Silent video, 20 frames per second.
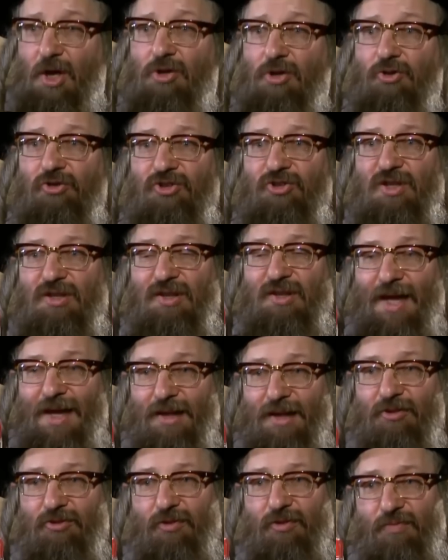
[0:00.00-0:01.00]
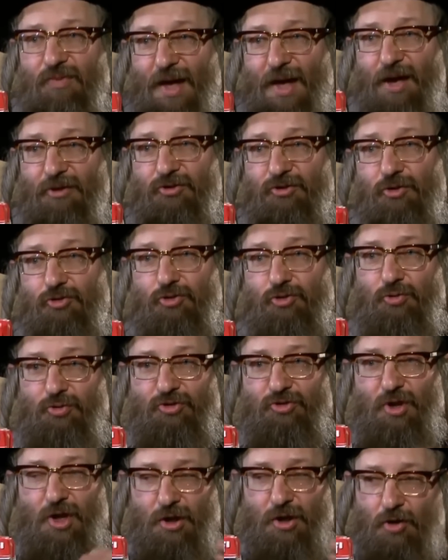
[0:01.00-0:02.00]
you'll see tens of thousands of
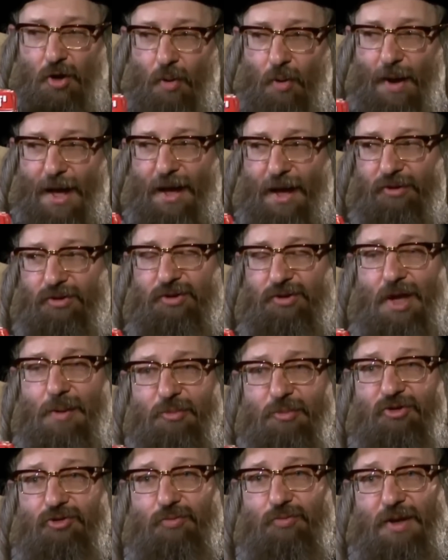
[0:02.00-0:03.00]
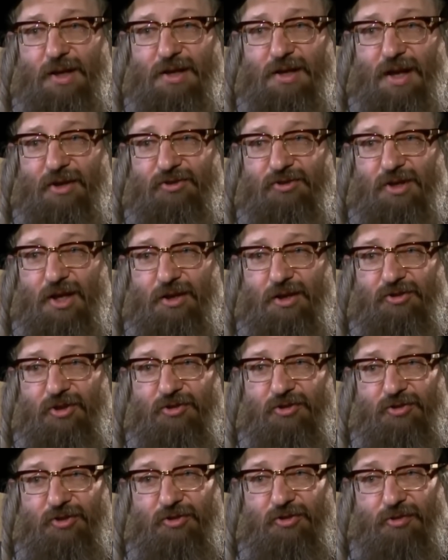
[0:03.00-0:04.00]
Jews go out, demonstrate against the
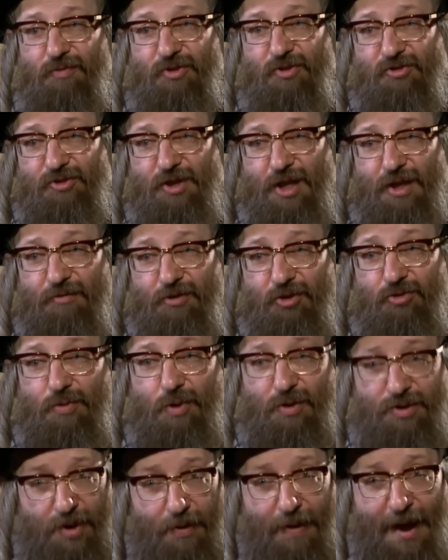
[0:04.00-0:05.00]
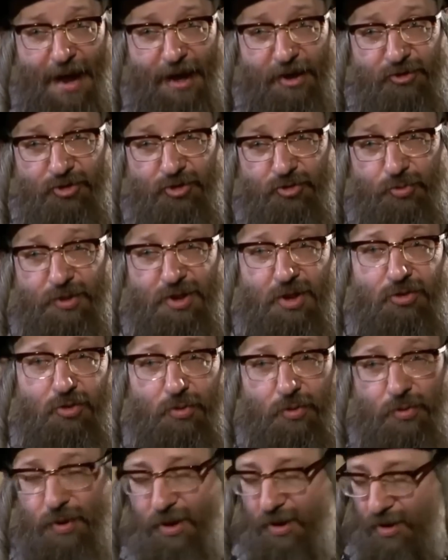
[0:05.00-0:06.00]
existence of the state of Israel and their actions, what they're doing.